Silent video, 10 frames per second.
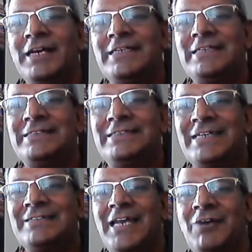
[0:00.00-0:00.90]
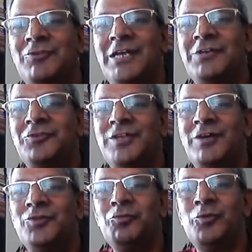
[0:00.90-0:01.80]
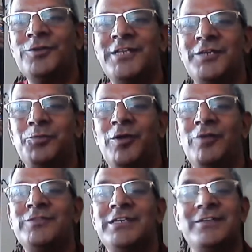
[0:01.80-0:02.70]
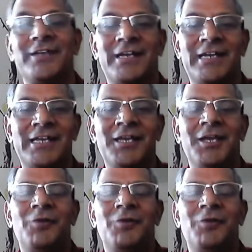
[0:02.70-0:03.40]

read text aloud and note down the words that you pronounce incorrectly.